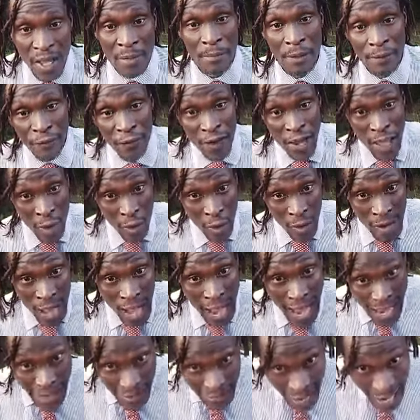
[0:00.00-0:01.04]
Before they go to
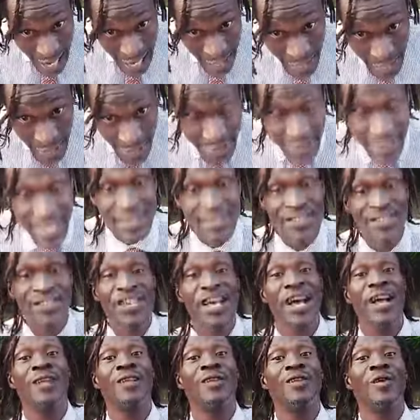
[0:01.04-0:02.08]
Iraq, they
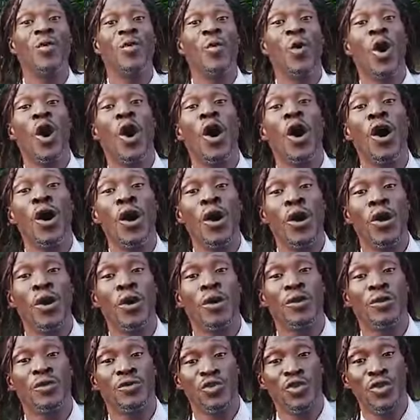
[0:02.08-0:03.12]
sell the war
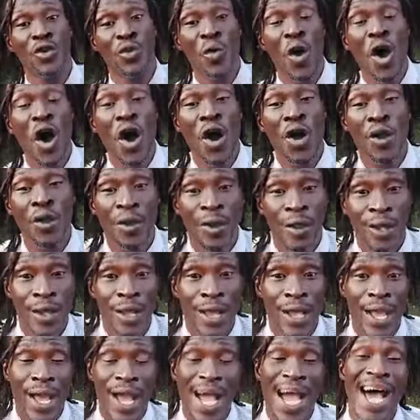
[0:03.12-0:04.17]
to the world.
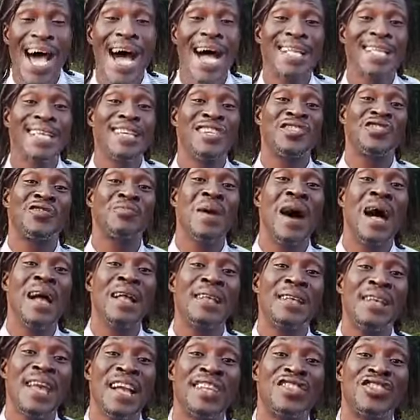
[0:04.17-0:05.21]
As this
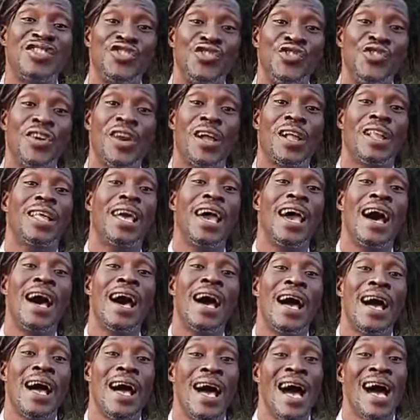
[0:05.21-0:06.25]
man gets
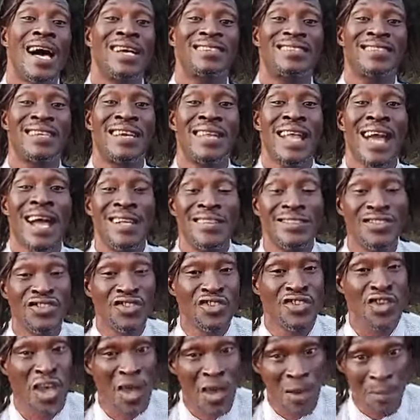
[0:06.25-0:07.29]
nuclear arsenal
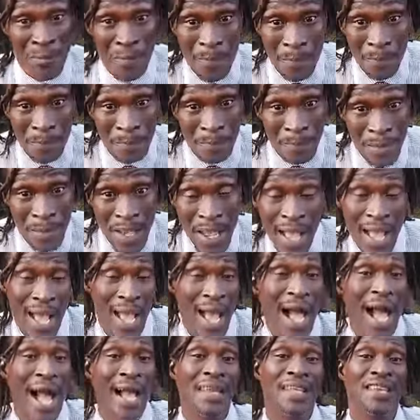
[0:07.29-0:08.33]
them,
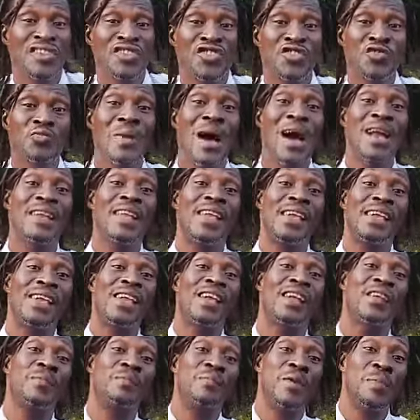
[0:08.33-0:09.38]
as this man they
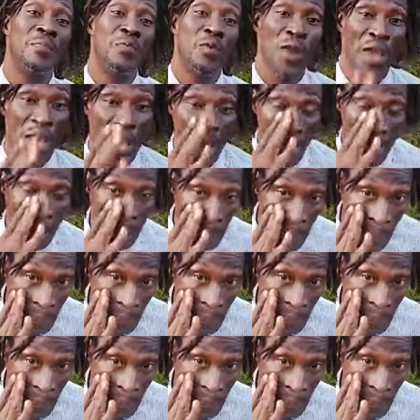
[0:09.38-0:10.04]
killing people them, eh?